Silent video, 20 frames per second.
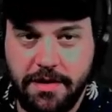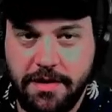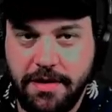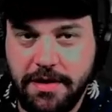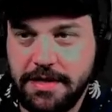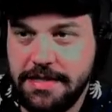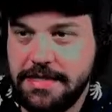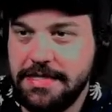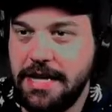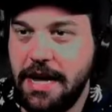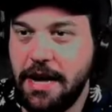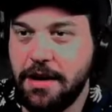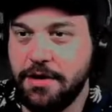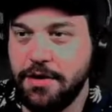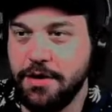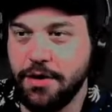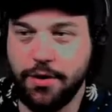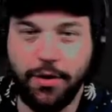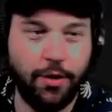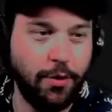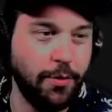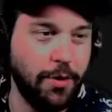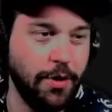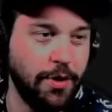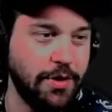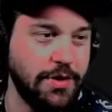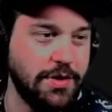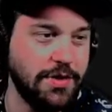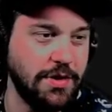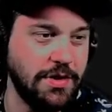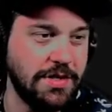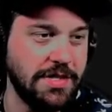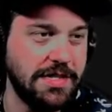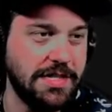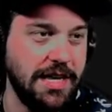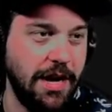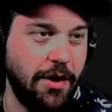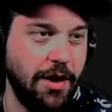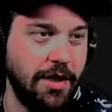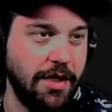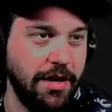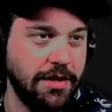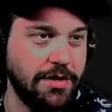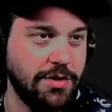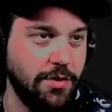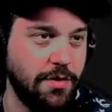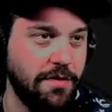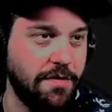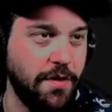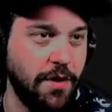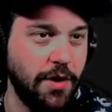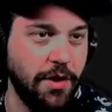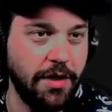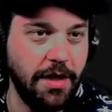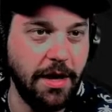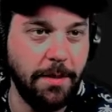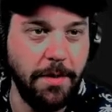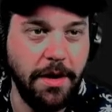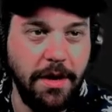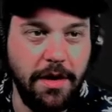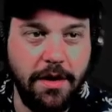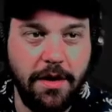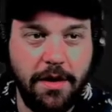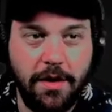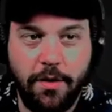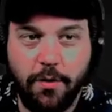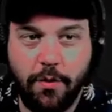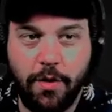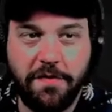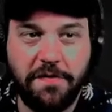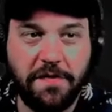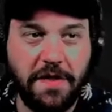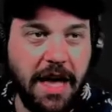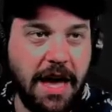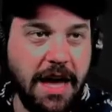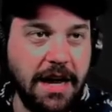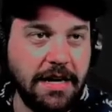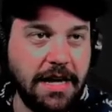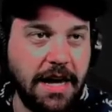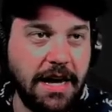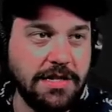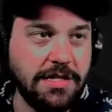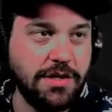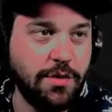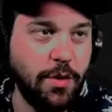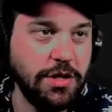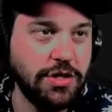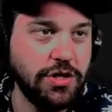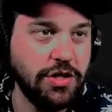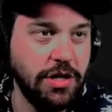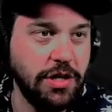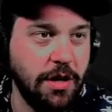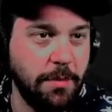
Technical rehearsals is how I like to refer to them. We're flying, guys. Question number